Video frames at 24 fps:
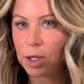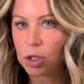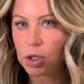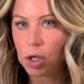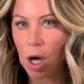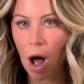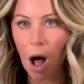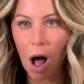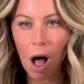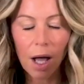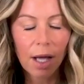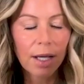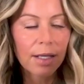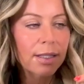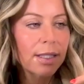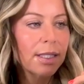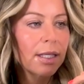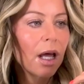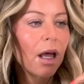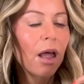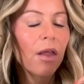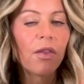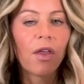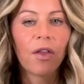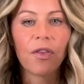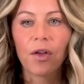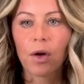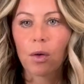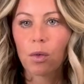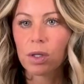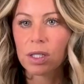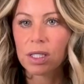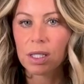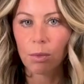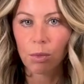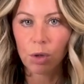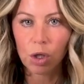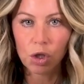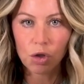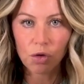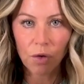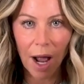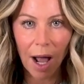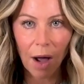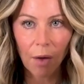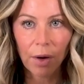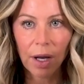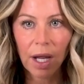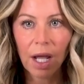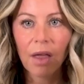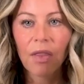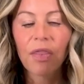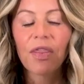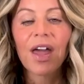docks that there was someone drowning,